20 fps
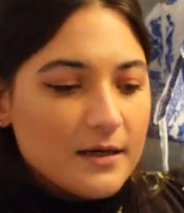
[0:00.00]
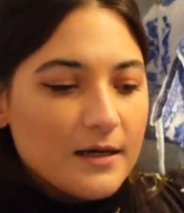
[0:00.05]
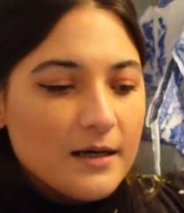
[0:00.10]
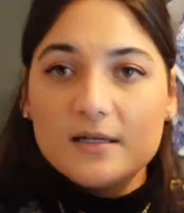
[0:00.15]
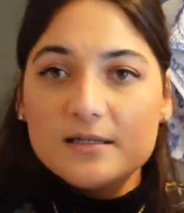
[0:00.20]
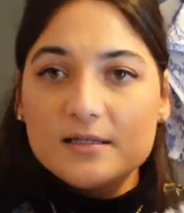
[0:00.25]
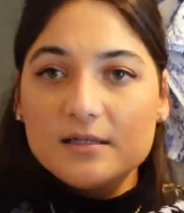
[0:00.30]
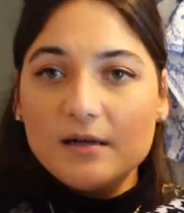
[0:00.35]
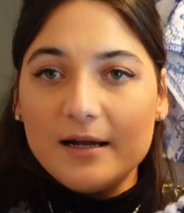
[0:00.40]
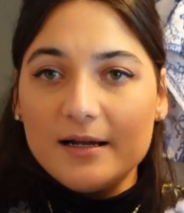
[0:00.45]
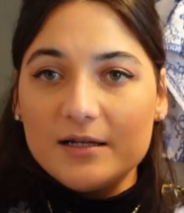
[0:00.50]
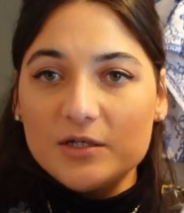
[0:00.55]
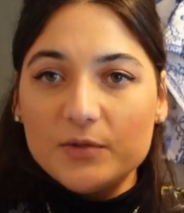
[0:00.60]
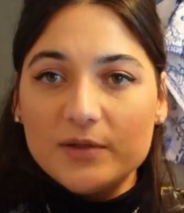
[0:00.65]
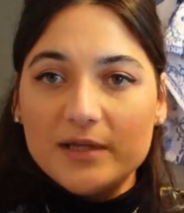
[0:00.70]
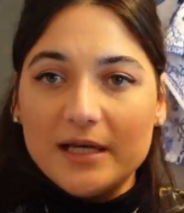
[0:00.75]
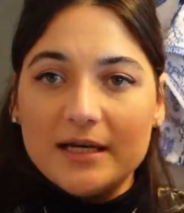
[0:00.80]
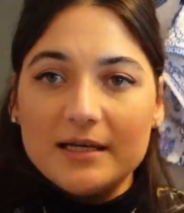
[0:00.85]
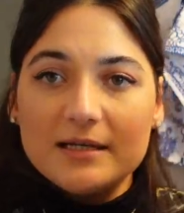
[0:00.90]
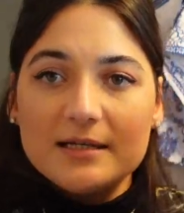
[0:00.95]
stylish with
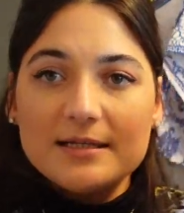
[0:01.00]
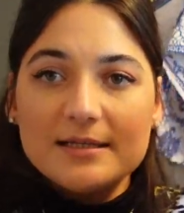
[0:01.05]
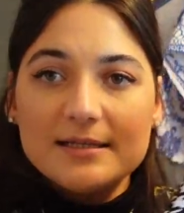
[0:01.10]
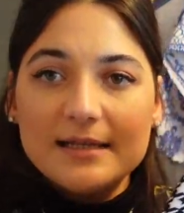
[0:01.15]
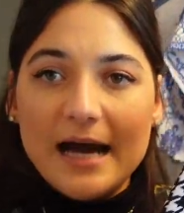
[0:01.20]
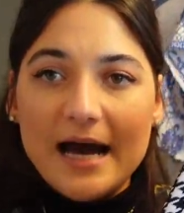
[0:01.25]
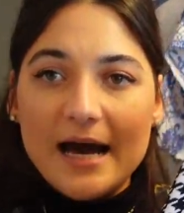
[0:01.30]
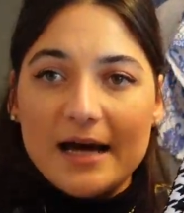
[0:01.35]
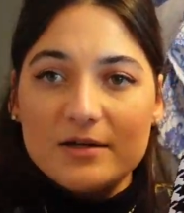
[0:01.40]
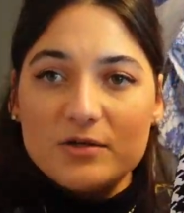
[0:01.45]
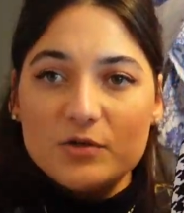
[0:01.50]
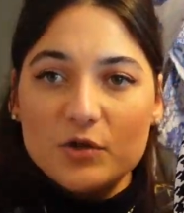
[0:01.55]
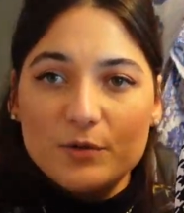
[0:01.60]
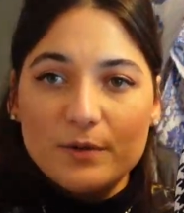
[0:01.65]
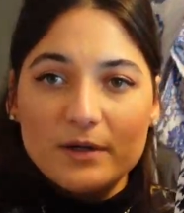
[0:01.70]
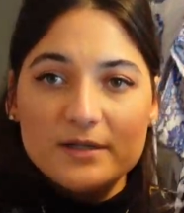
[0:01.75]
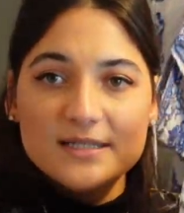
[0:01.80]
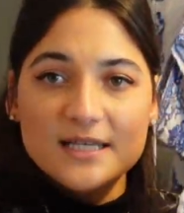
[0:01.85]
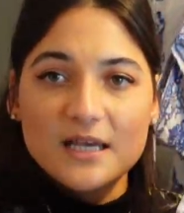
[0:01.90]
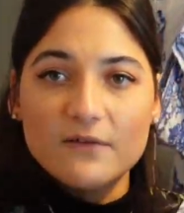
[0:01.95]
this and
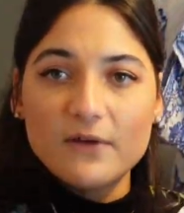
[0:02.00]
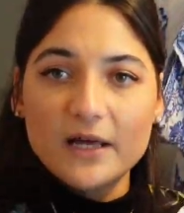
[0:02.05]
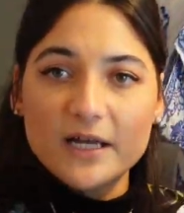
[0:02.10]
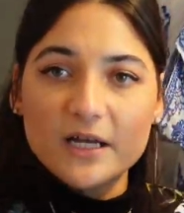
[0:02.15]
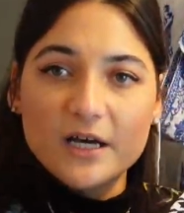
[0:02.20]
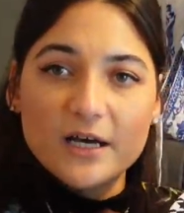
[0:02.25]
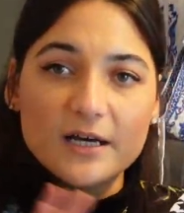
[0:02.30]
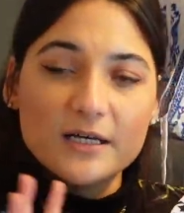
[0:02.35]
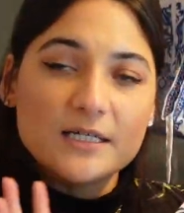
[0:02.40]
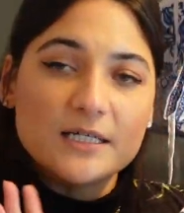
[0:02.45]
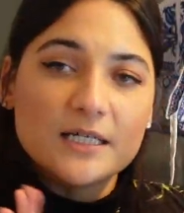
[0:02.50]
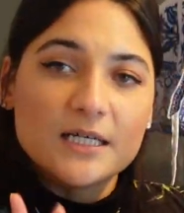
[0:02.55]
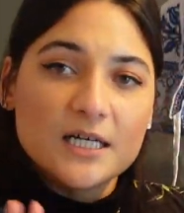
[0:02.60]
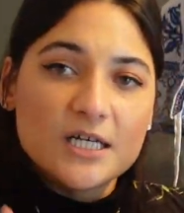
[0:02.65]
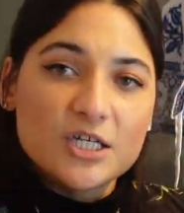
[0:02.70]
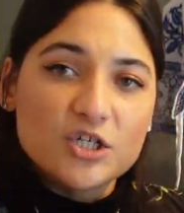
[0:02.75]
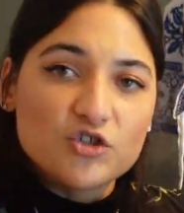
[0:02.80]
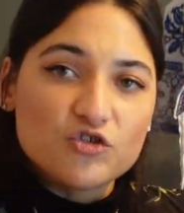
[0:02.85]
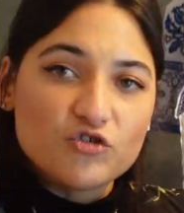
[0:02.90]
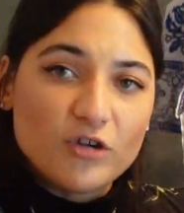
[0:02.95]
almost give like a
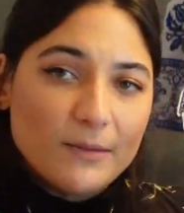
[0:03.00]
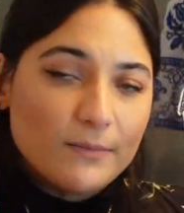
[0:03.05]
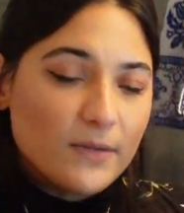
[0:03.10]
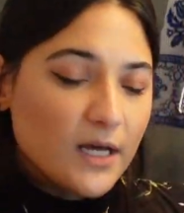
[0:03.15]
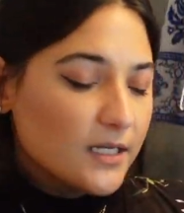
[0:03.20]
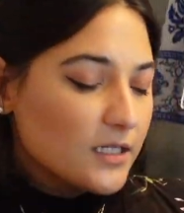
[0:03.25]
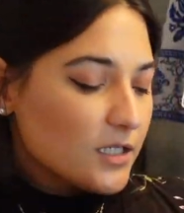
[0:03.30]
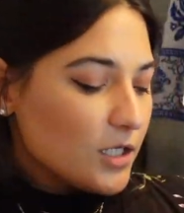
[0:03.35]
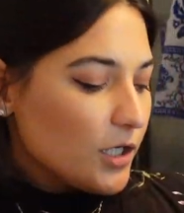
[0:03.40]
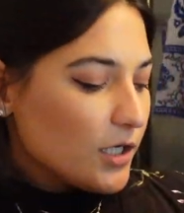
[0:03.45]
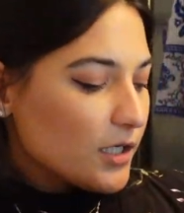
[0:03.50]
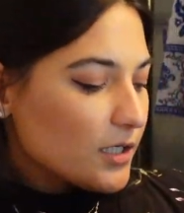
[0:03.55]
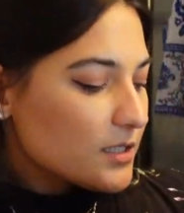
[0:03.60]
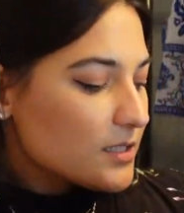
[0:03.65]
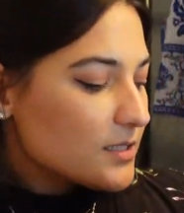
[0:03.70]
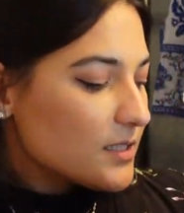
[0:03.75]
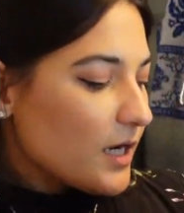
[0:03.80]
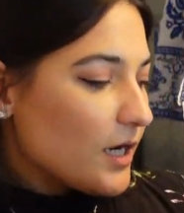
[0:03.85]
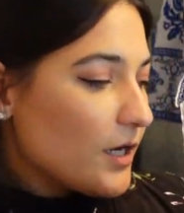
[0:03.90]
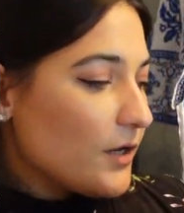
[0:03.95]
streamlined look,
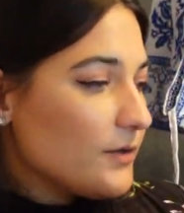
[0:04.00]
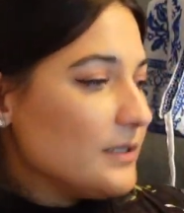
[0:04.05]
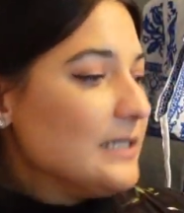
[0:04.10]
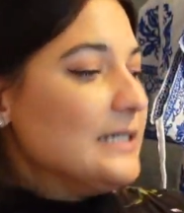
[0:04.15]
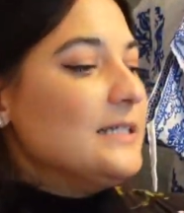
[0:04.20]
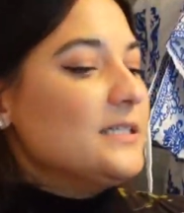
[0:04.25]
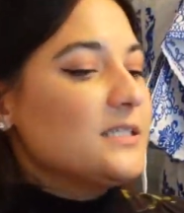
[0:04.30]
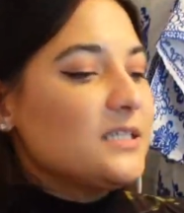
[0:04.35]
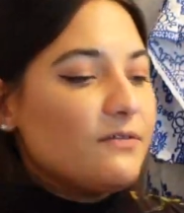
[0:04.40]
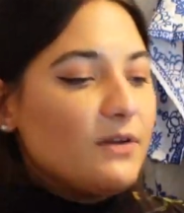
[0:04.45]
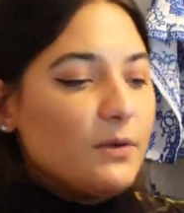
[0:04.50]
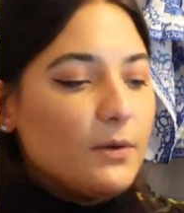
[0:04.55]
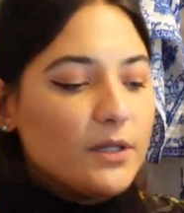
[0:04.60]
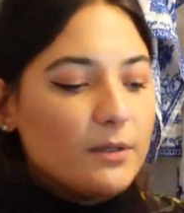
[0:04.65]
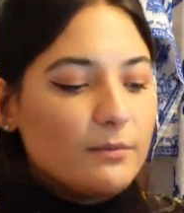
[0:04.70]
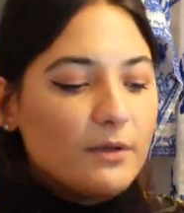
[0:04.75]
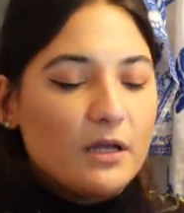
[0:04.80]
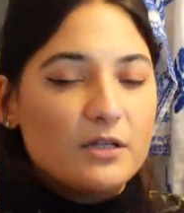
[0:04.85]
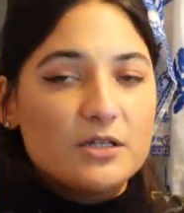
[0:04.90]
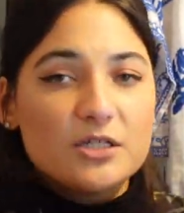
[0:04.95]
so definitely what
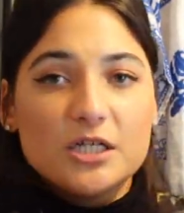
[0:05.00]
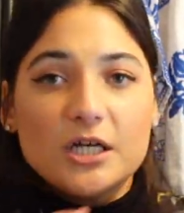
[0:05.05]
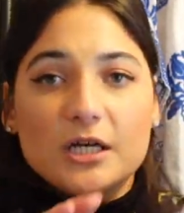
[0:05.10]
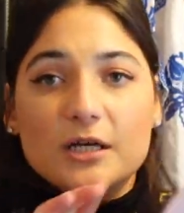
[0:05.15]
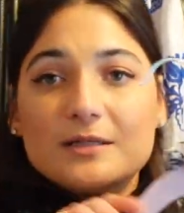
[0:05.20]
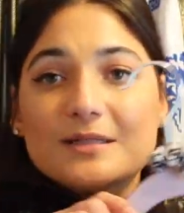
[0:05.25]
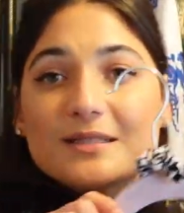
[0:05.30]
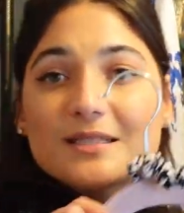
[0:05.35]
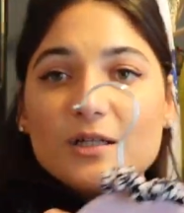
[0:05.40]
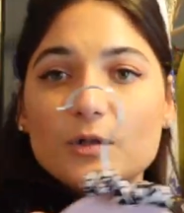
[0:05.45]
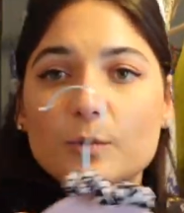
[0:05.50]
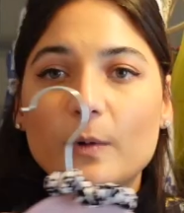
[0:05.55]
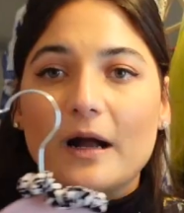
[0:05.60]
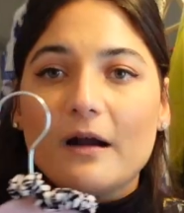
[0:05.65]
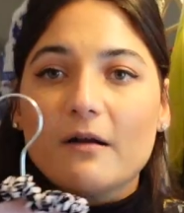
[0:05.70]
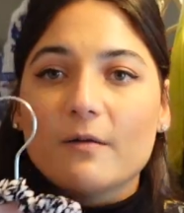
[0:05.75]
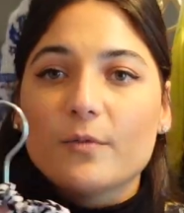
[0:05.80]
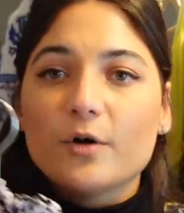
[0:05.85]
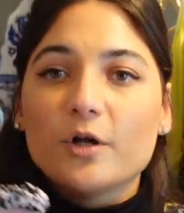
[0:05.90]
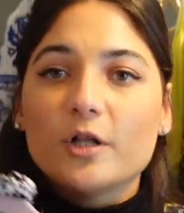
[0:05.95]
I'm going to do. It's still
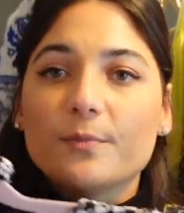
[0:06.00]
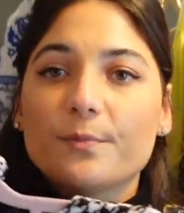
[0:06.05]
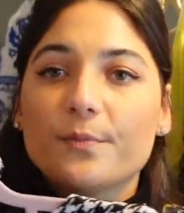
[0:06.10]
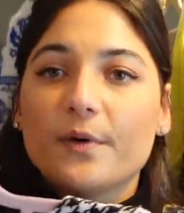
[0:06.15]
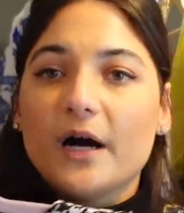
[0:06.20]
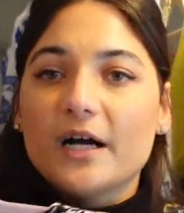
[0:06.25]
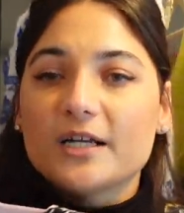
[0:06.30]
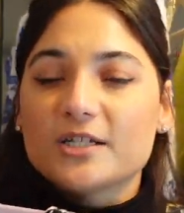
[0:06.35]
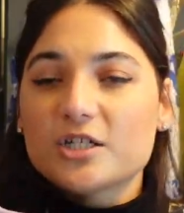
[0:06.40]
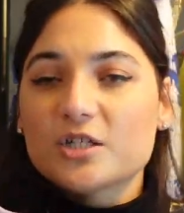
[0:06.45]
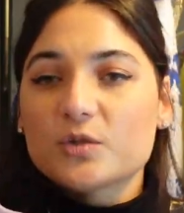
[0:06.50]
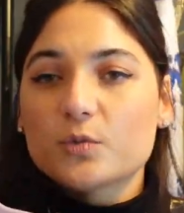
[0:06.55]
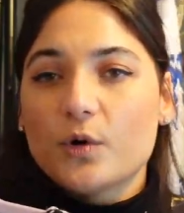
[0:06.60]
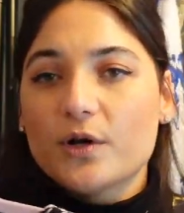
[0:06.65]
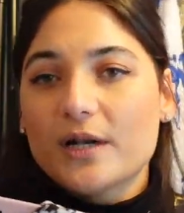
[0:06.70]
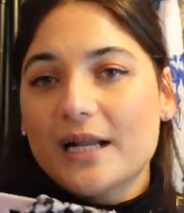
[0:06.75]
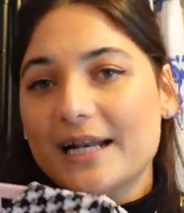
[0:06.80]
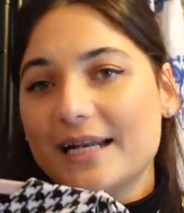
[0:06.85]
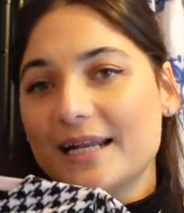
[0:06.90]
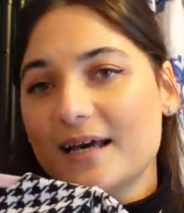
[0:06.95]
wearable, but I just
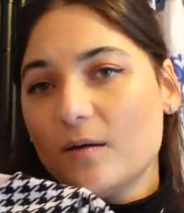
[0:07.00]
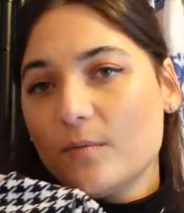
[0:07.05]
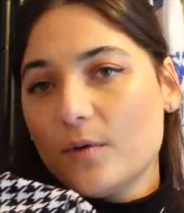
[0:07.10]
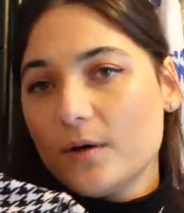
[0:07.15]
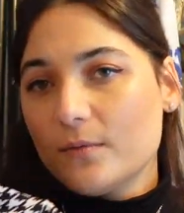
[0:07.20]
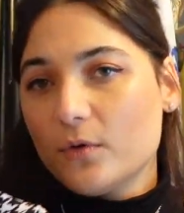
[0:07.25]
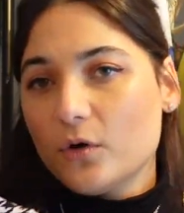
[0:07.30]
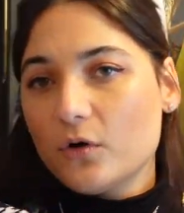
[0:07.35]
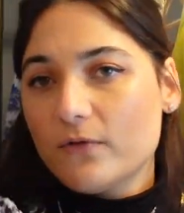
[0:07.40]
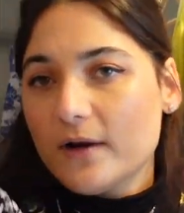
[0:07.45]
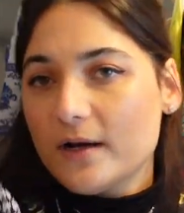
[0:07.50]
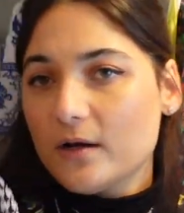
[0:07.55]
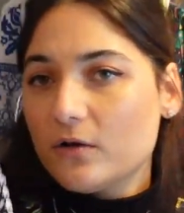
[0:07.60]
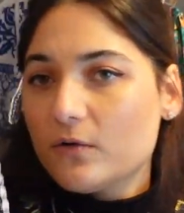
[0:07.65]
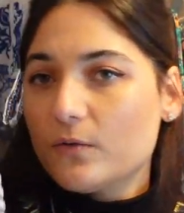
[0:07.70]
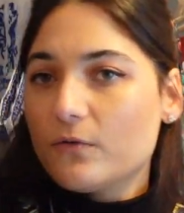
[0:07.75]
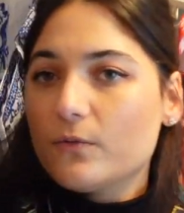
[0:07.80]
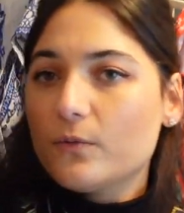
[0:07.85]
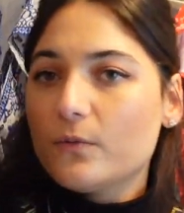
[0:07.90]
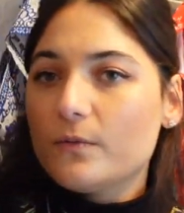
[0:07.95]
want a little bit more
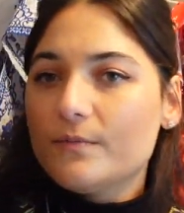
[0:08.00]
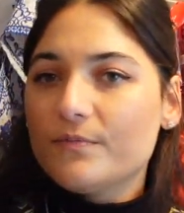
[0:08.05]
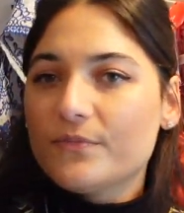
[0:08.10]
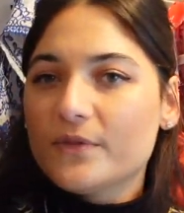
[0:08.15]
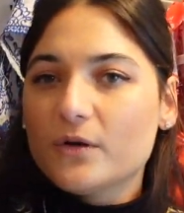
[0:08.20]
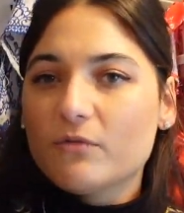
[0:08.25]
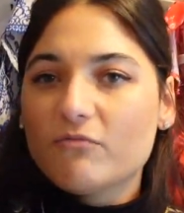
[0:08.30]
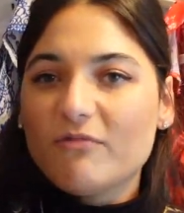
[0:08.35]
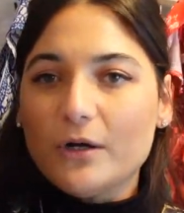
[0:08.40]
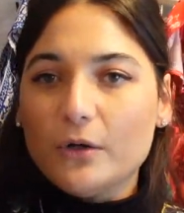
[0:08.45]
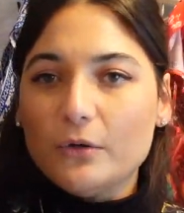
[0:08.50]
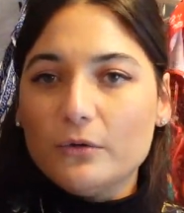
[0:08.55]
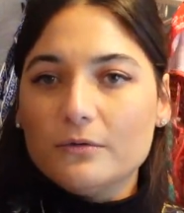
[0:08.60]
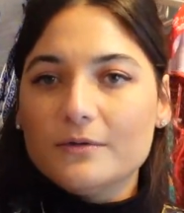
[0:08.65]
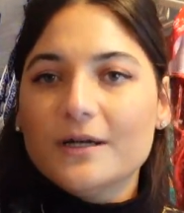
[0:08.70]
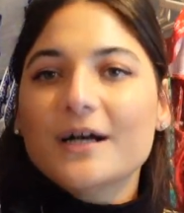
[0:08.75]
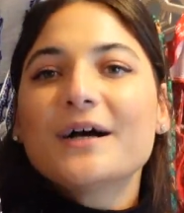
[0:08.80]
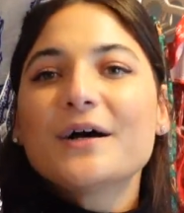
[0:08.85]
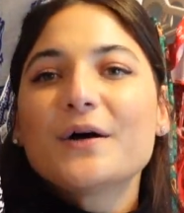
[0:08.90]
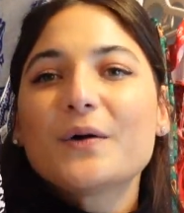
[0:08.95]
wiggle
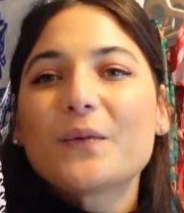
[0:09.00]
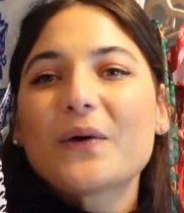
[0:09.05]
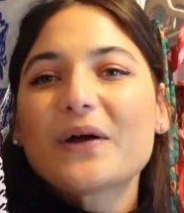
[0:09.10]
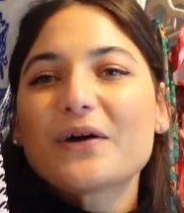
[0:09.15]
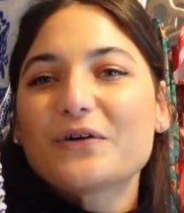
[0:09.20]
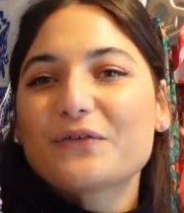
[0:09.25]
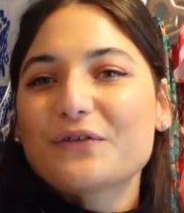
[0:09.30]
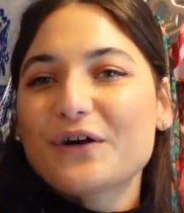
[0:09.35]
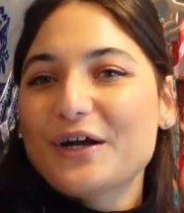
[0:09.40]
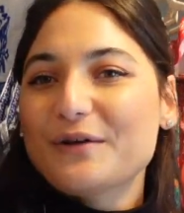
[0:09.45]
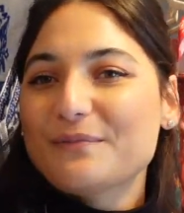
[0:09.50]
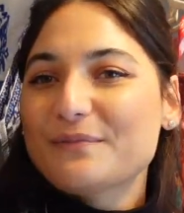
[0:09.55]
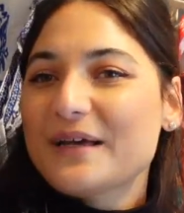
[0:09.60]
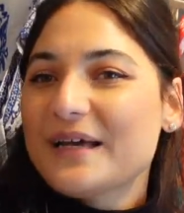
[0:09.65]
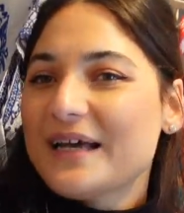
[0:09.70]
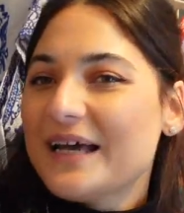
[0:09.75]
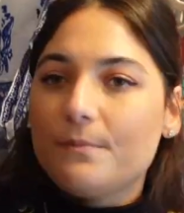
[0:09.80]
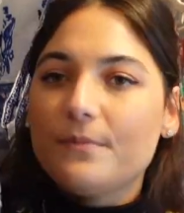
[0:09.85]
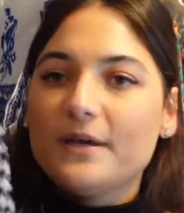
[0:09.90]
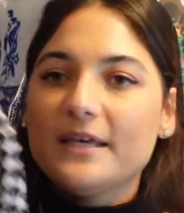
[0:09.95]
room.
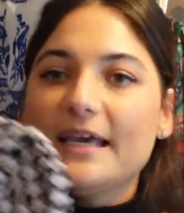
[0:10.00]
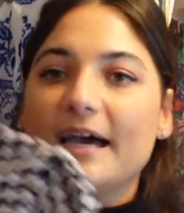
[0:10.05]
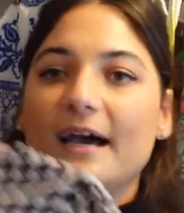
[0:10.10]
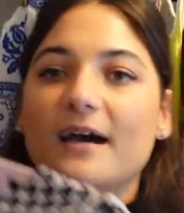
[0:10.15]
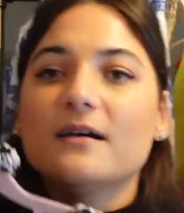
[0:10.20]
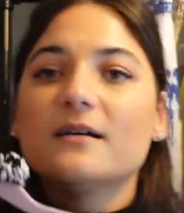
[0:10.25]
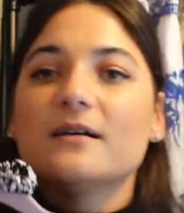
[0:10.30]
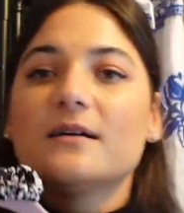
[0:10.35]
But yeah,